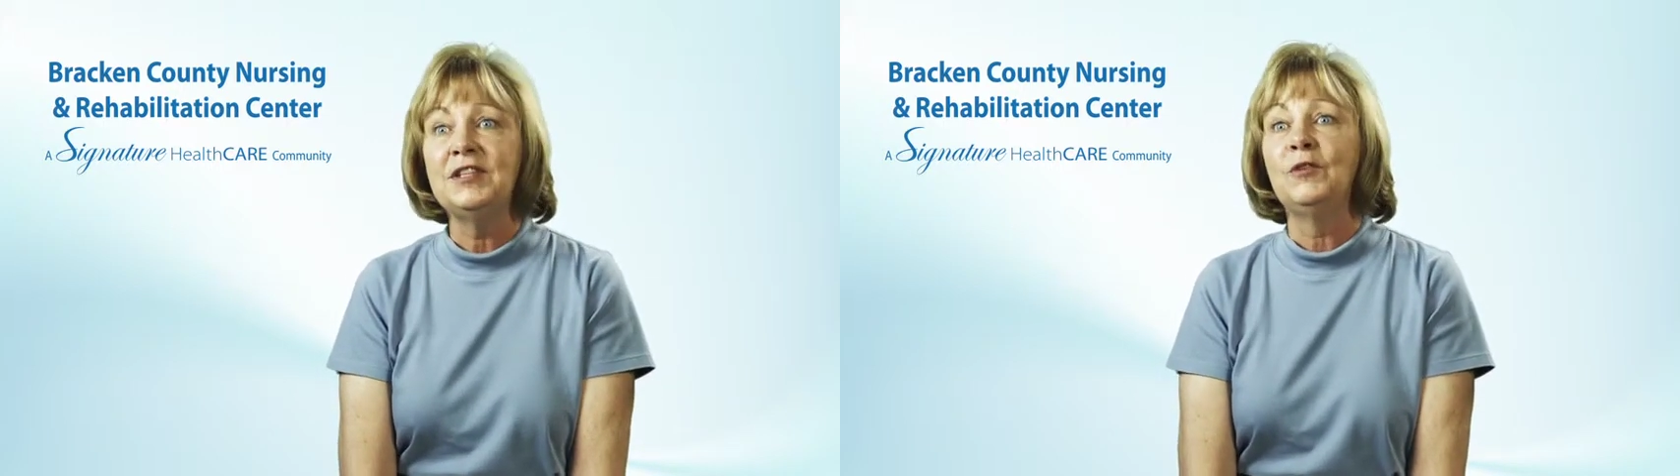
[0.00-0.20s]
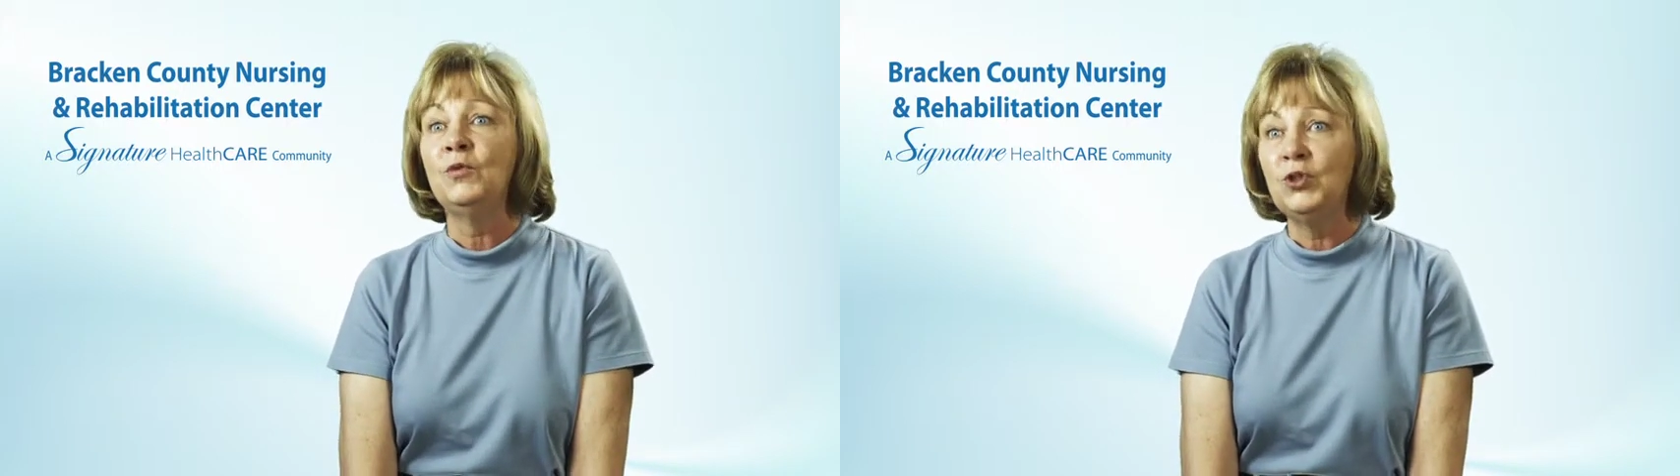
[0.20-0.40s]

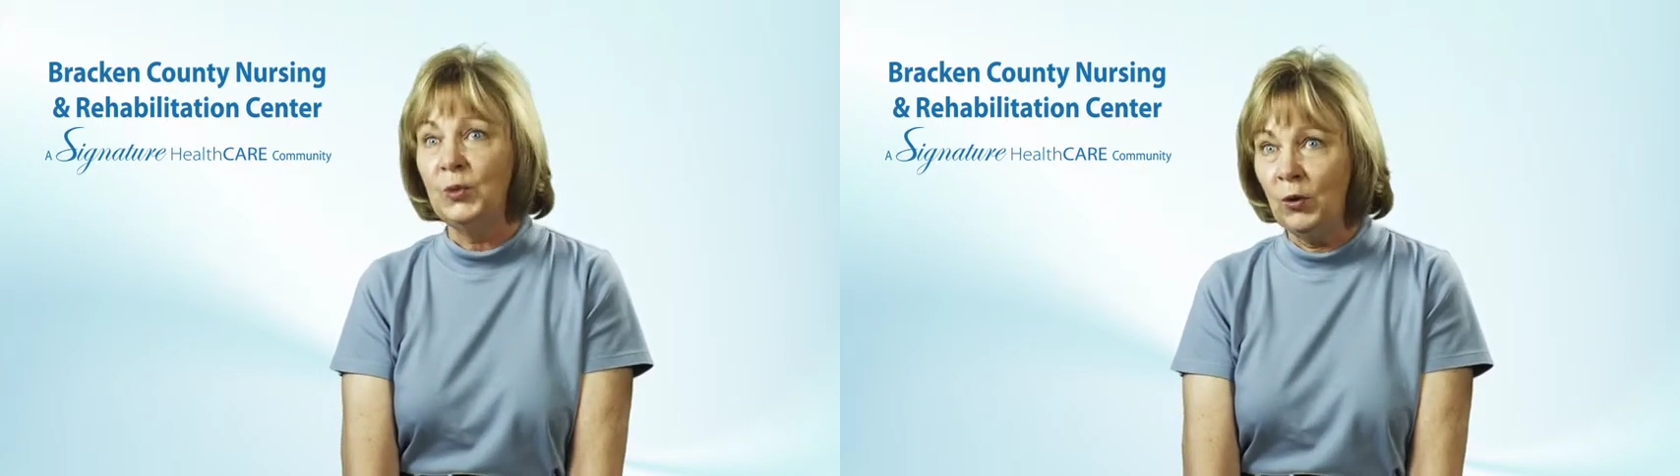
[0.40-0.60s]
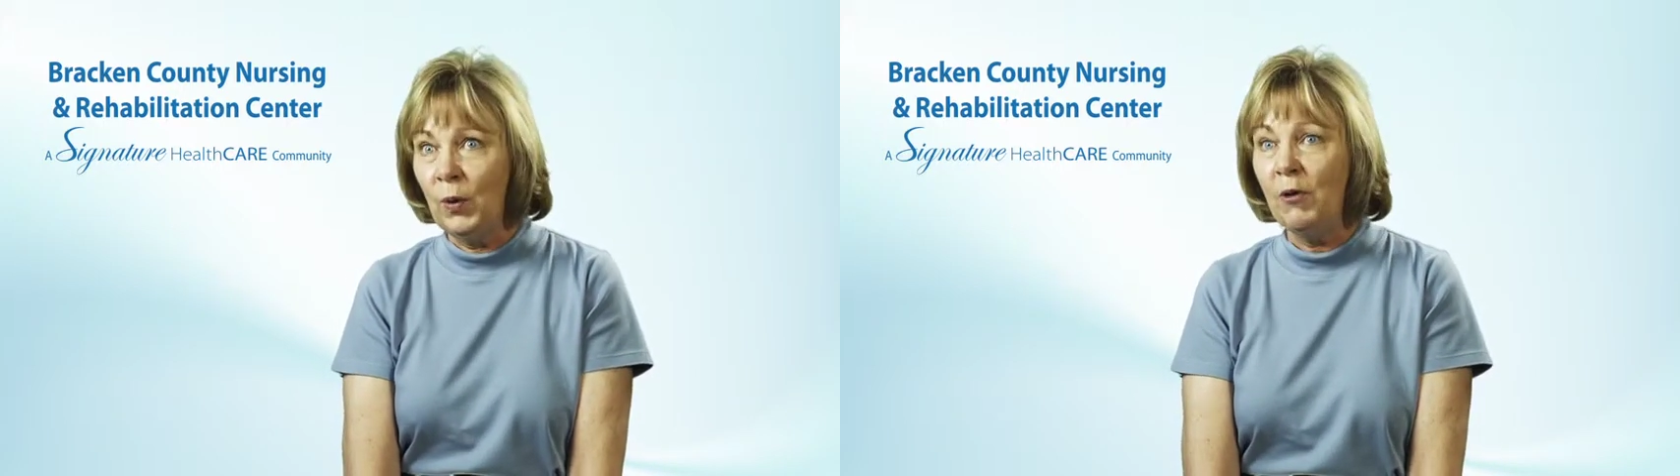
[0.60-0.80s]
and
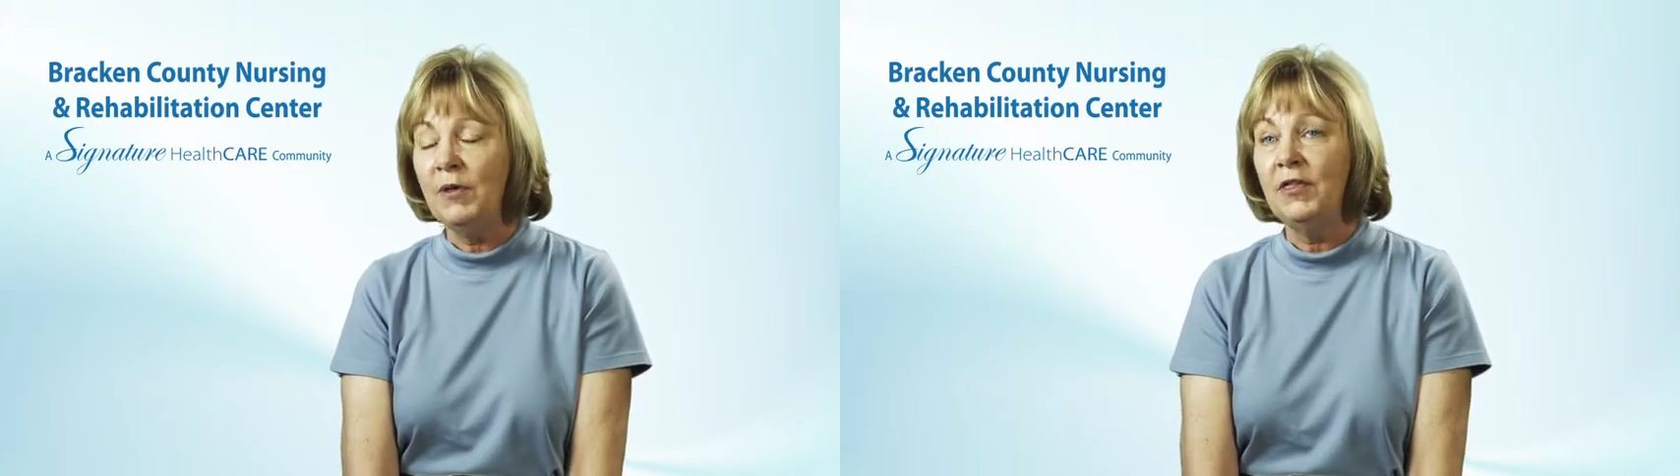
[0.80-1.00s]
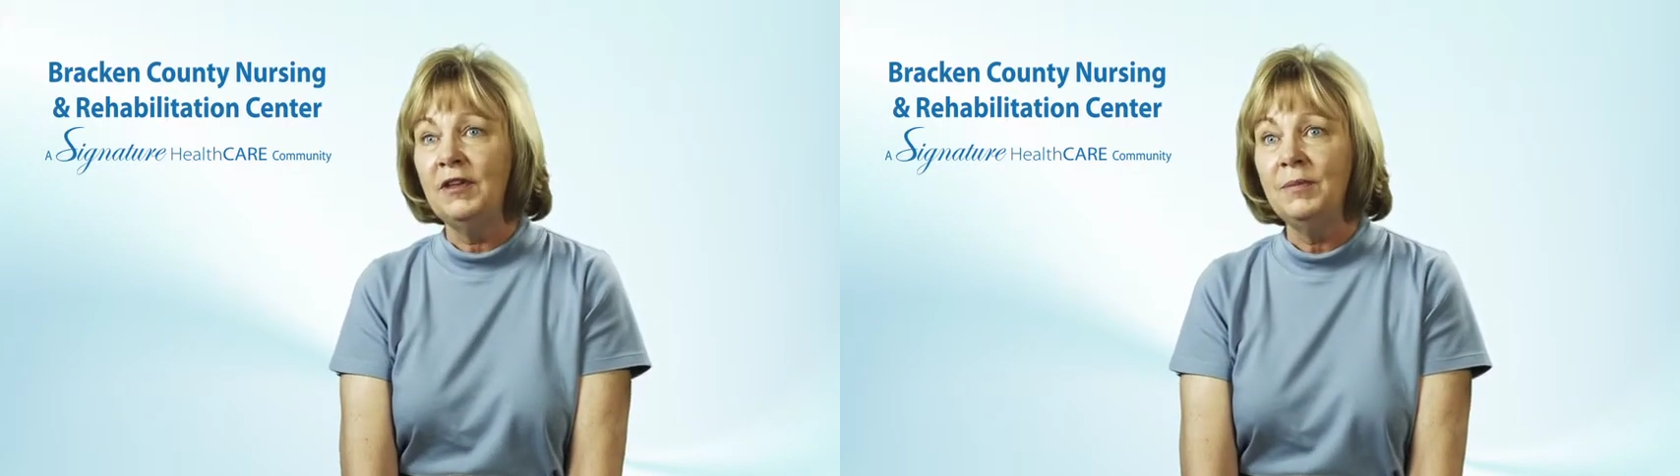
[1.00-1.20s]
doing well
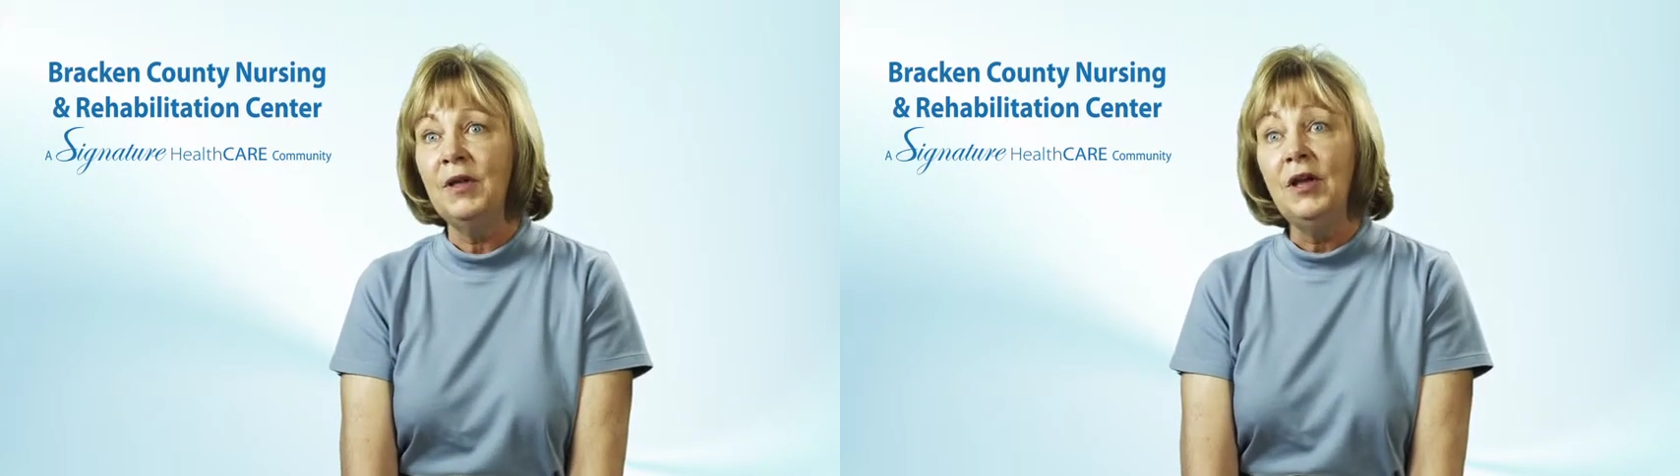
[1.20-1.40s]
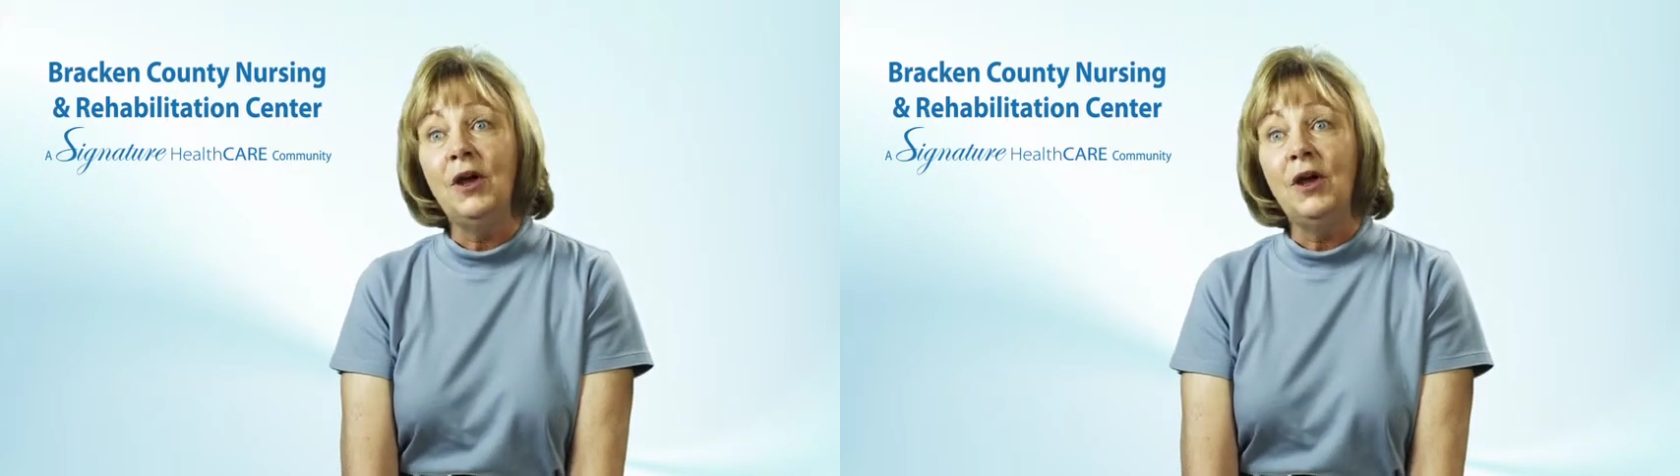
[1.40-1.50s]
with them,